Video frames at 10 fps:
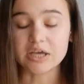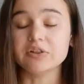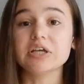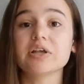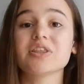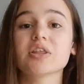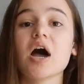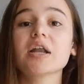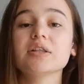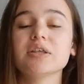"And lead us
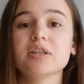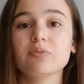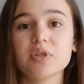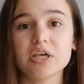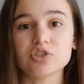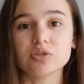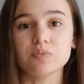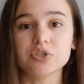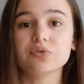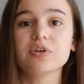not into
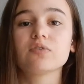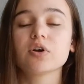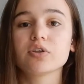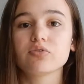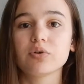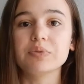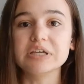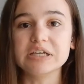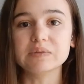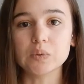temptation, but deliver us from the
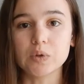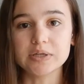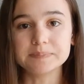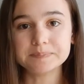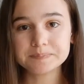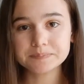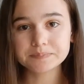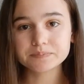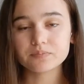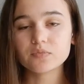evil one."
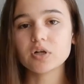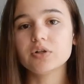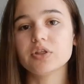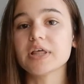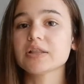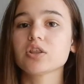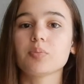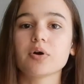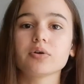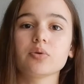So that's the
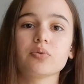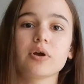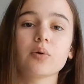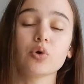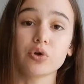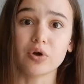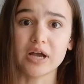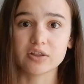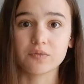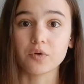part of the prayer where you'll
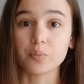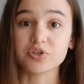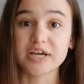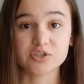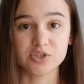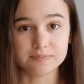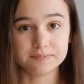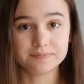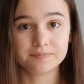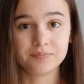ask for protection.
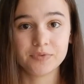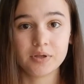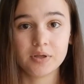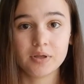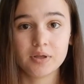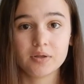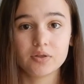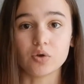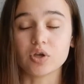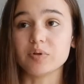
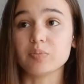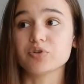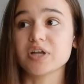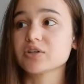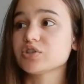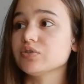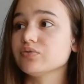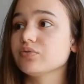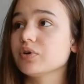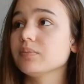So it could be
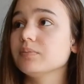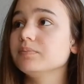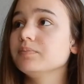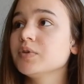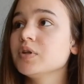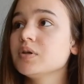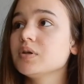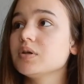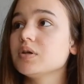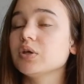protection from
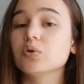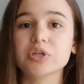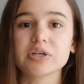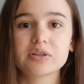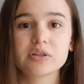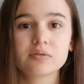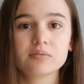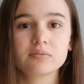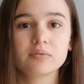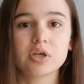illness.
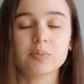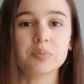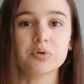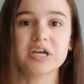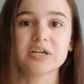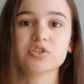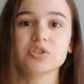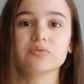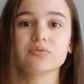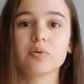It could be
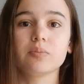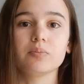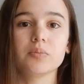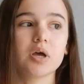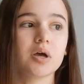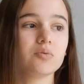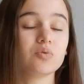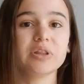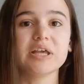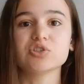protection from uh,
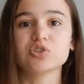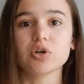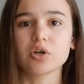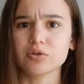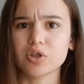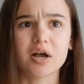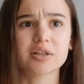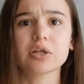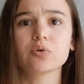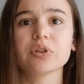relation, uh,
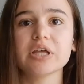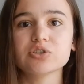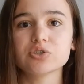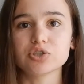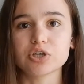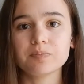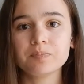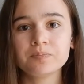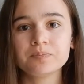toxic relationship.